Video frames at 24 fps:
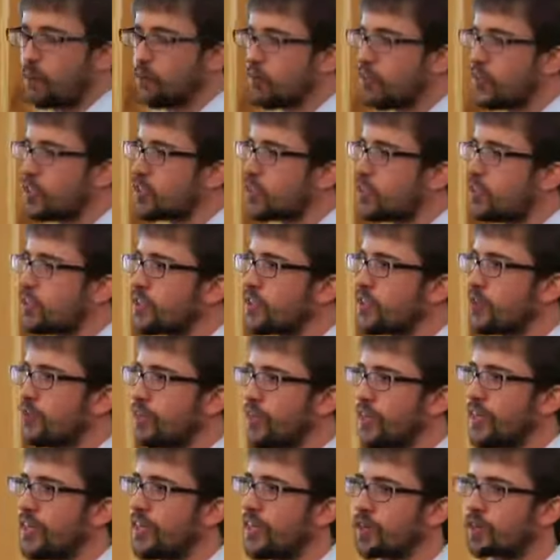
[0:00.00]
This was a
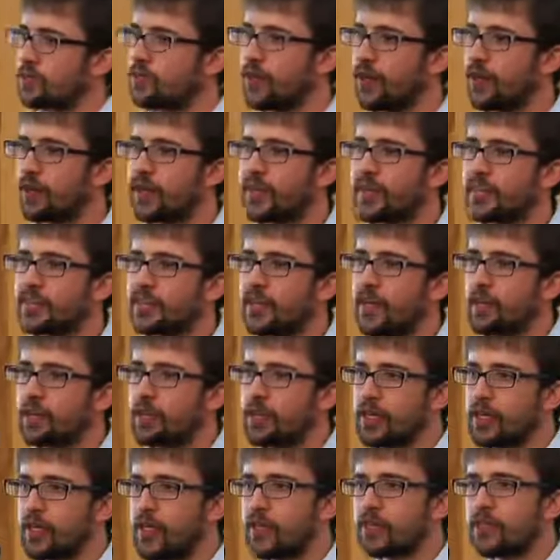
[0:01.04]
unique experience
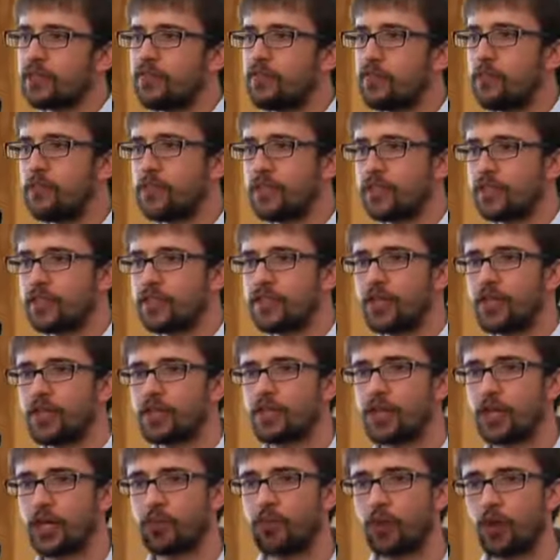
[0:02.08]
because of the military
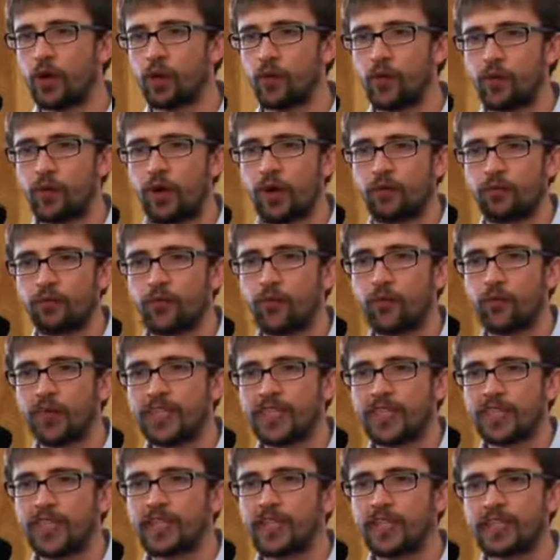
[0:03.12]
checkpoint we went through. We
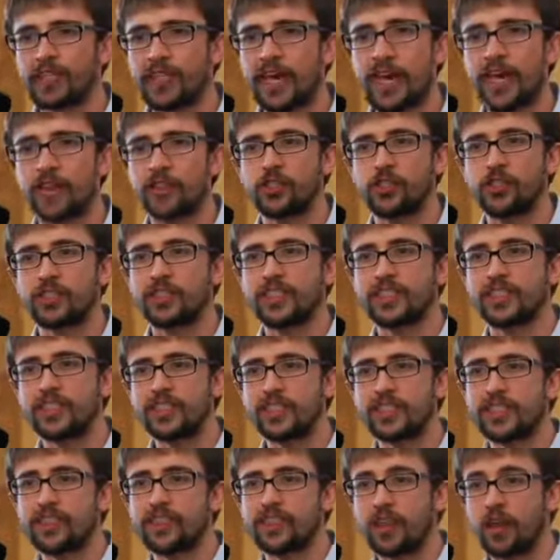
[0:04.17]
did get to actually
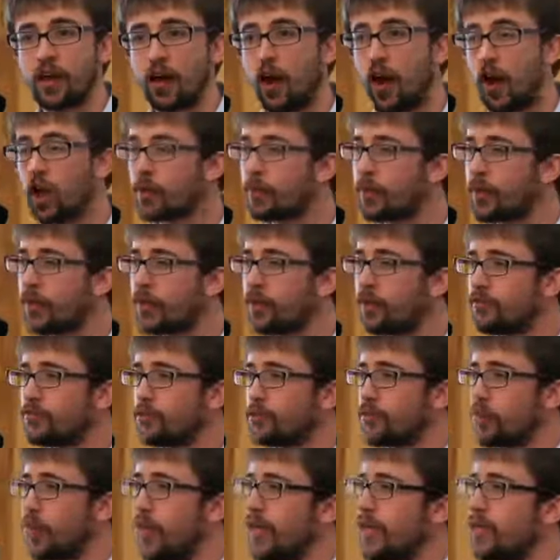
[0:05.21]
see the cockpit of a
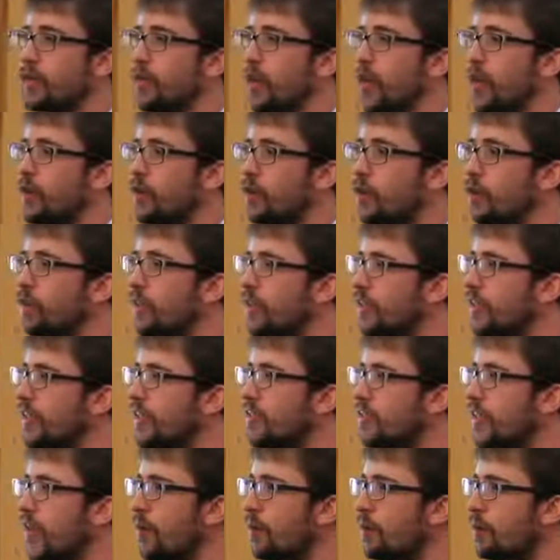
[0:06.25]
plane. I don't think
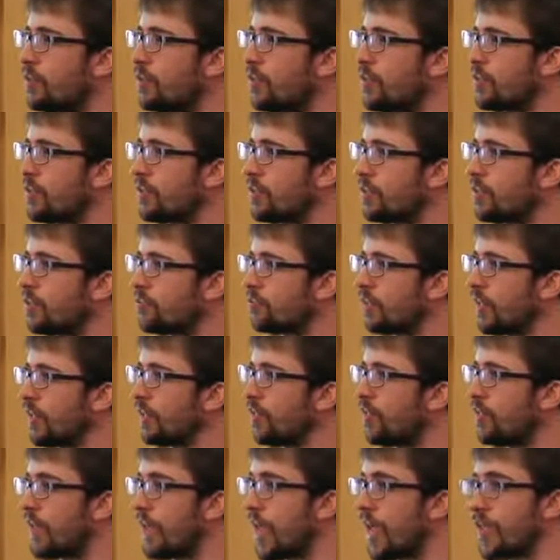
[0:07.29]
that's happened since
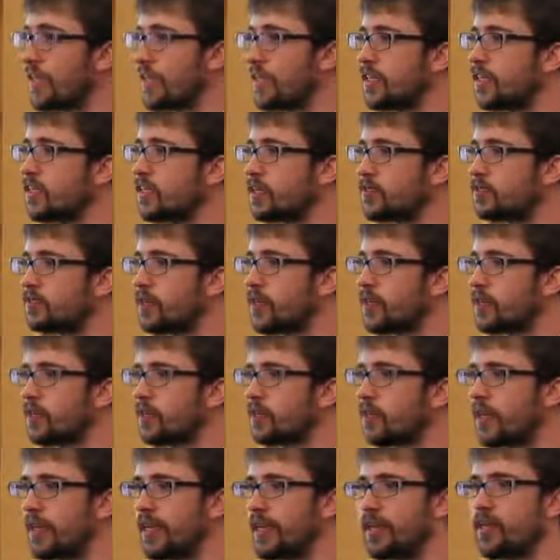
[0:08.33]
like the 80s.
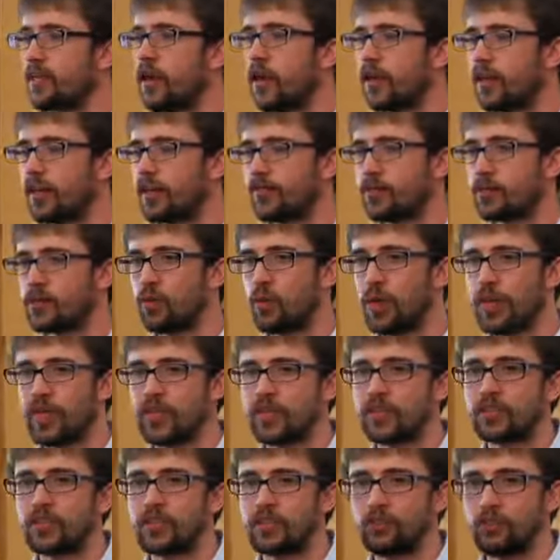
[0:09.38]
They did not give us
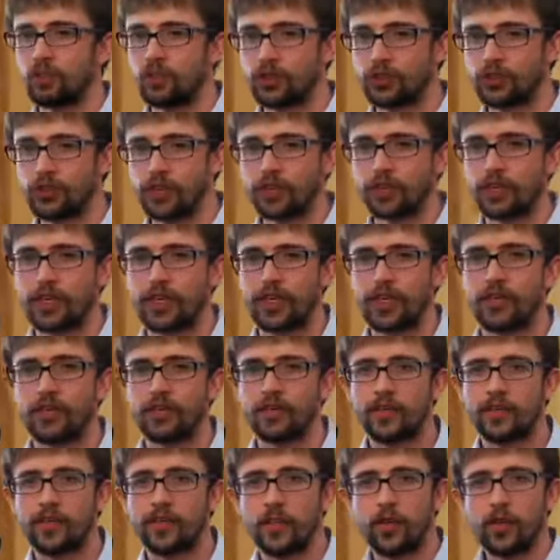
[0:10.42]
wings, unfortunately,
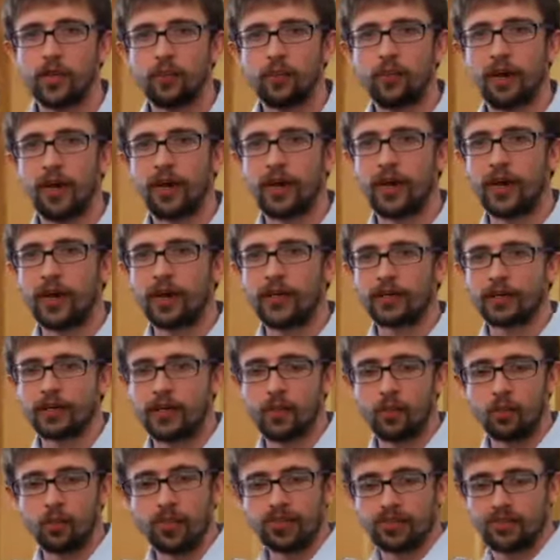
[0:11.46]
but
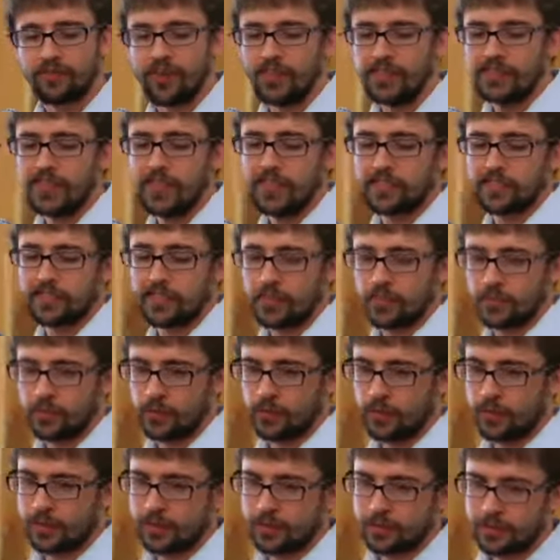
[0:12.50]
it was a fantastic
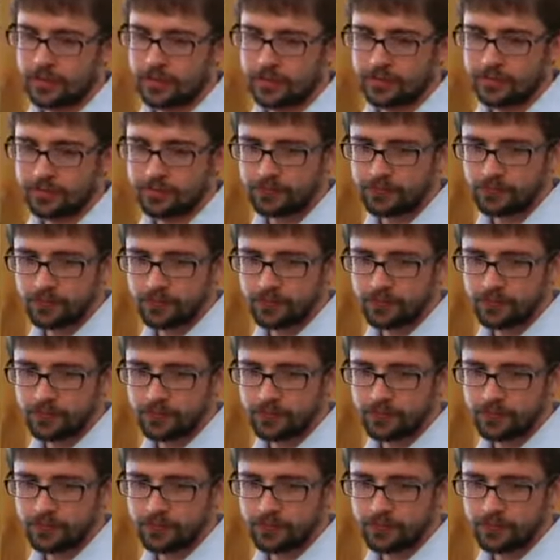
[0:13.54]
experience.